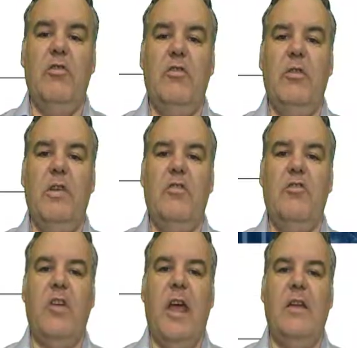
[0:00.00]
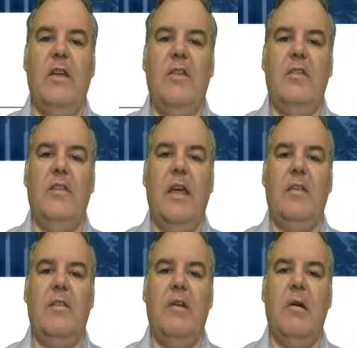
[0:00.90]
do is change this
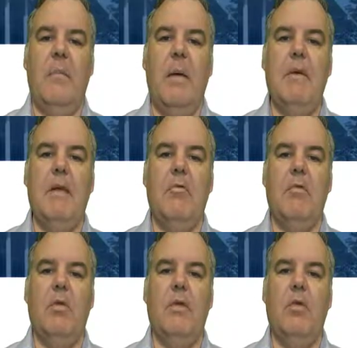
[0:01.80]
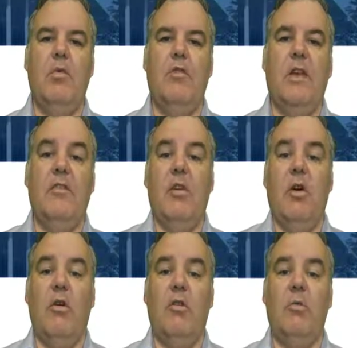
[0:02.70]
text here and maybe get rid of the All Saints logo as